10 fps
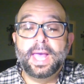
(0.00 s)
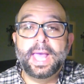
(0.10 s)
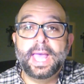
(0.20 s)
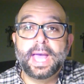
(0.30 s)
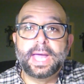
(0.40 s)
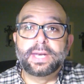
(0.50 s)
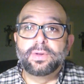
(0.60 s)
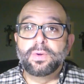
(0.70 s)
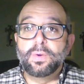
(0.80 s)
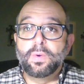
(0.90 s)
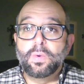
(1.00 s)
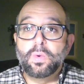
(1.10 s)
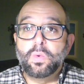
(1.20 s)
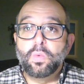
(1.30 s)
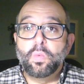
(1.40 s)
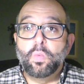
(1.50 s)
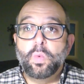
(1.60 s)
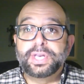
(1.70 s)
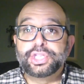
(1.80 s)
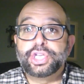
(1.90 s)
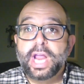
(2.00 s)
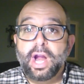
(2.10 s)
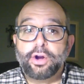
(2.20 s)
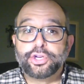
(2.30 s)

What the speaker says: And what J.R.